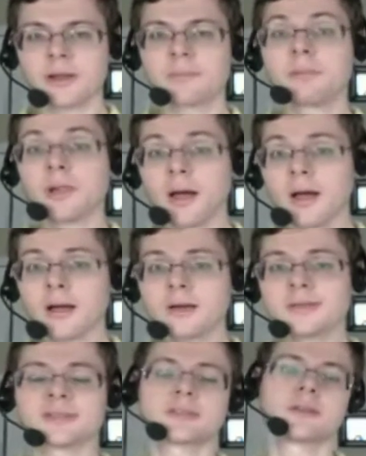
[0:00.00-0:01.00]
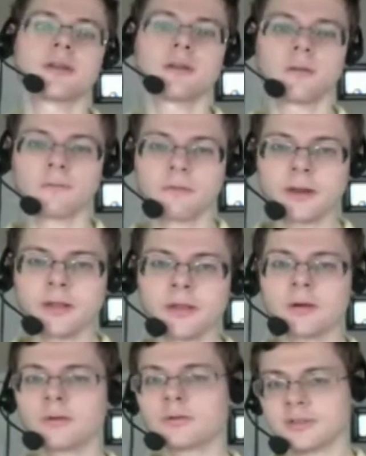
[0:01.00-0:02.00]
blogs,
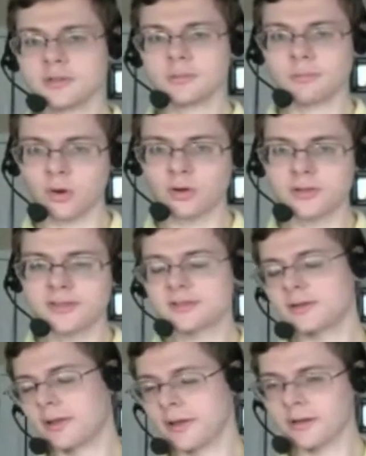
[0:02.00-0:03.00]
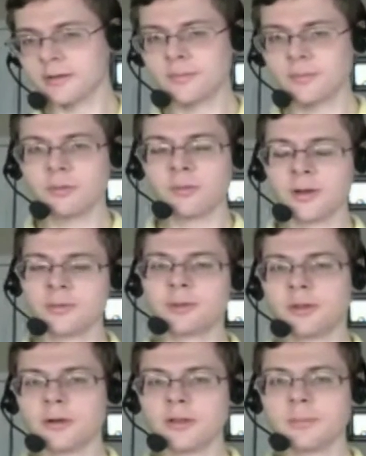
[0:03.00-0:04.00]
videos, books like the one we
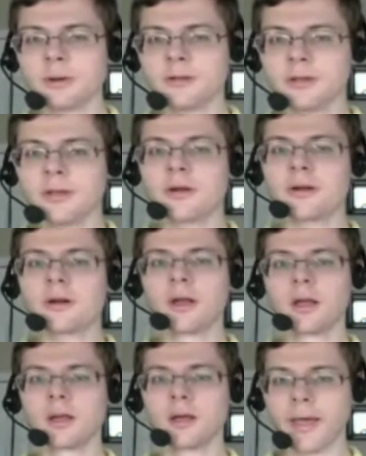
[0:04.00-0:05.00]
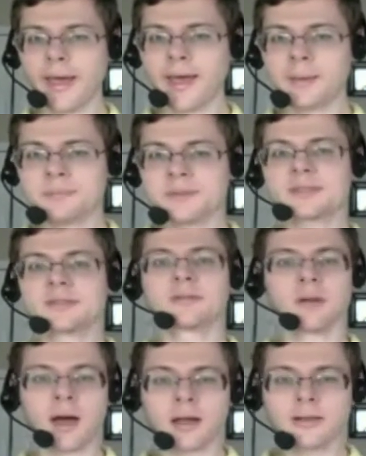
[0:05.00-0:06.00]
talked about here, apps,
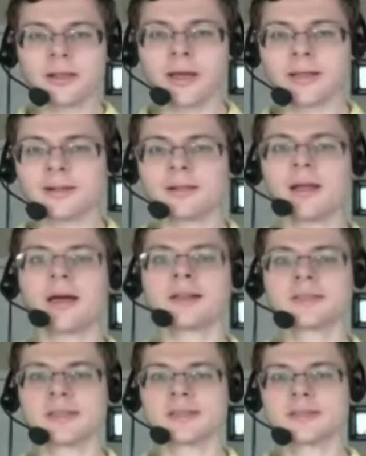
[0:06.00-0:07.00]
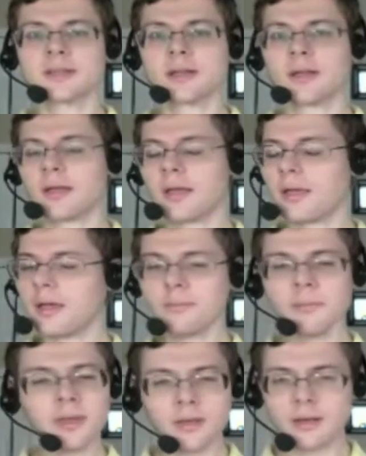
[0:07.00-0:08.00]
online classes, and
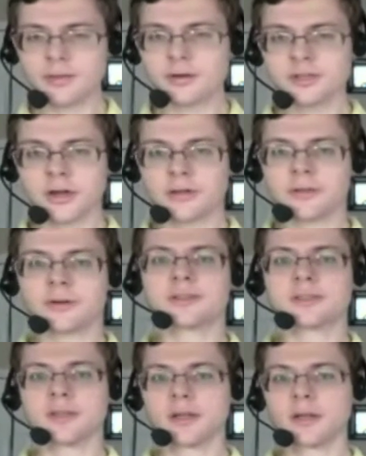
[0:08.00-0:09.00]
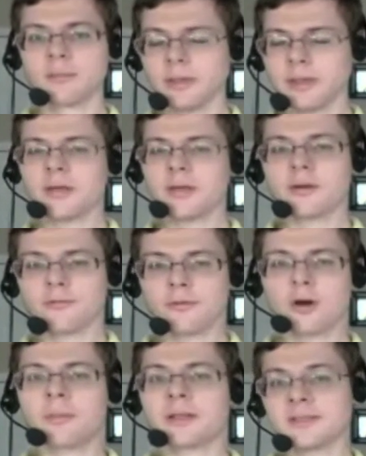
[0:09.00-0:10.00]
many other genres, many other
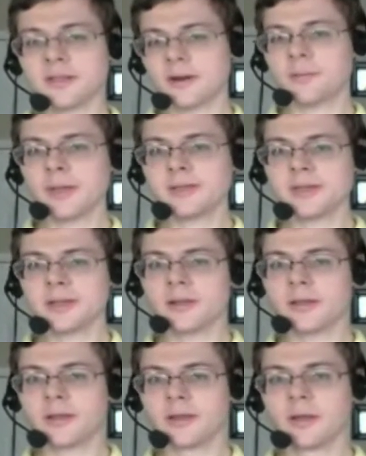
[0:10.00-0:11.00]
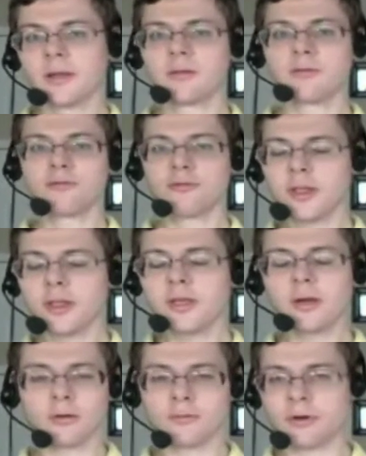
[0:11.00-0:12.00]
formats that are basically free
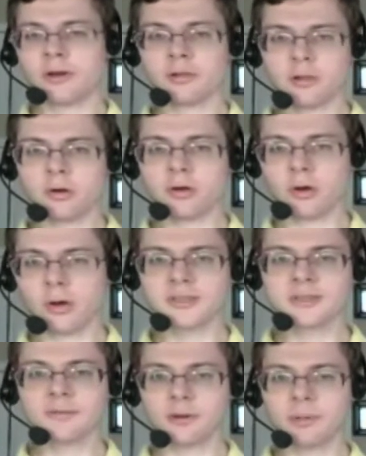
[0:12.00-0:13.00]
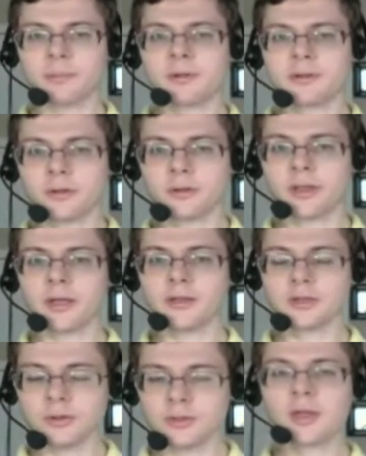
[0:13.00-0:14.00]
or very low cost for people to
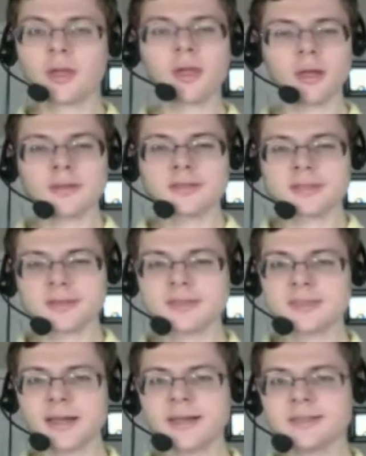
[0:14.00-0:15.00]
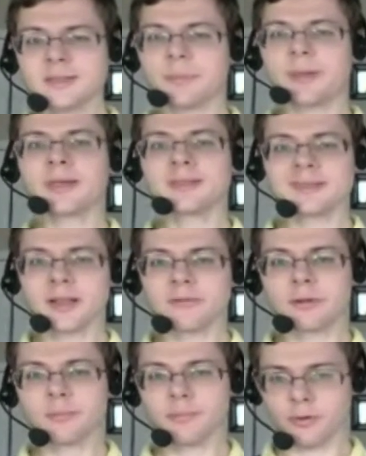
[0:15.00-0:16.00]
engage with. It's science-based
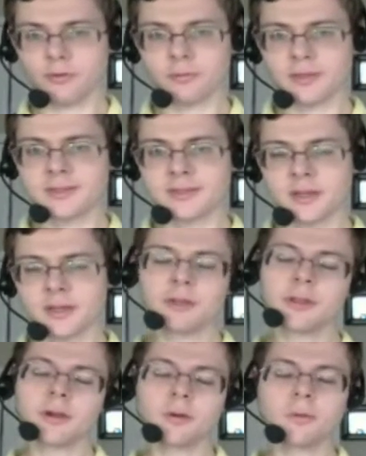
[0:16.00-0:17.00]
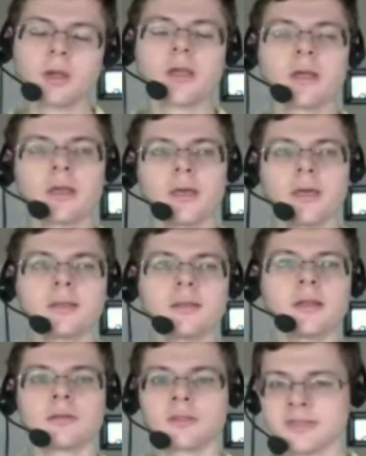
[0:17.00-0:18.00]
self-improvement stuff.
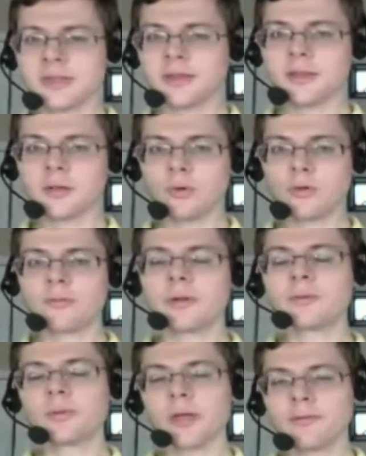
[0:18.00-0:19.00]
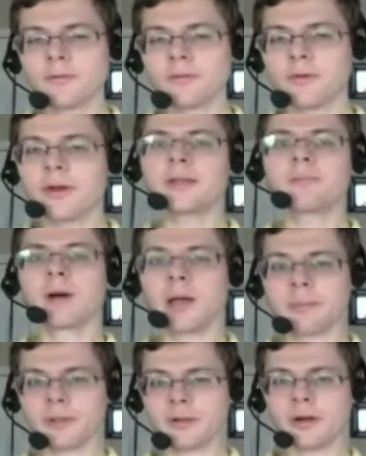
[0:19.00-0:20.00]
In the secular movement, we have great
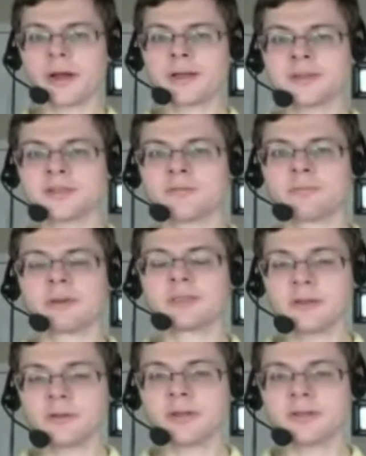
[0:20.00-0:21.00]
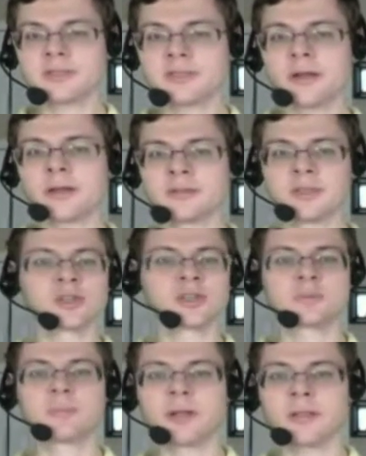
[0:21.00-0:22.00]
popularizers of material science, such
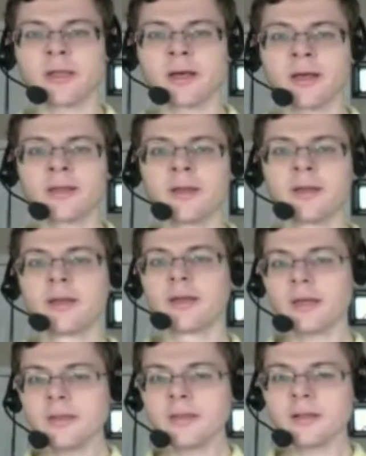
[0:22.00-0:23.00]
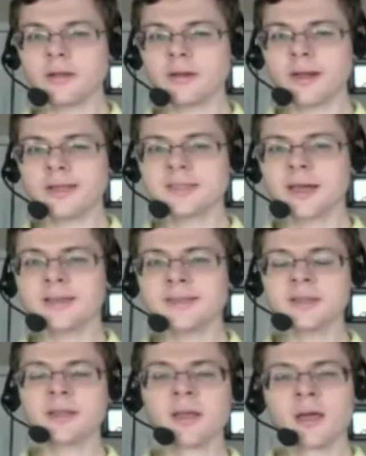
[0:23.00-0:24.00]
as Bill Nye and Neil deGrasse
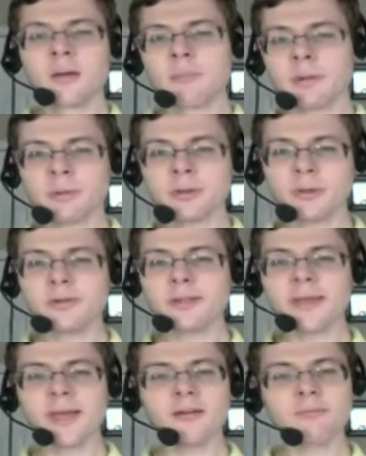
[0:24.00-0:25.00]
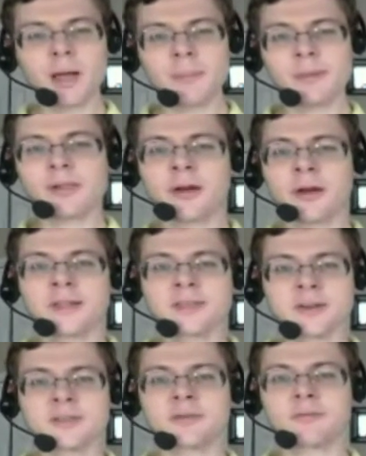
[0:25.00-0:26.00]
Tyson, but we don't really have
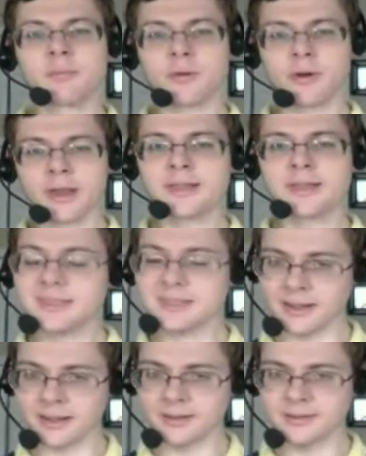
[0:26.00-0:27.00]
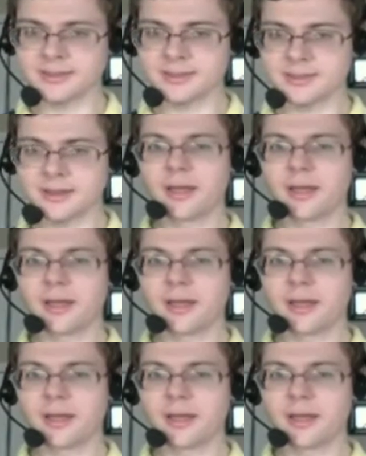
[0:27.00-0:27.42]
popularizers of brain science,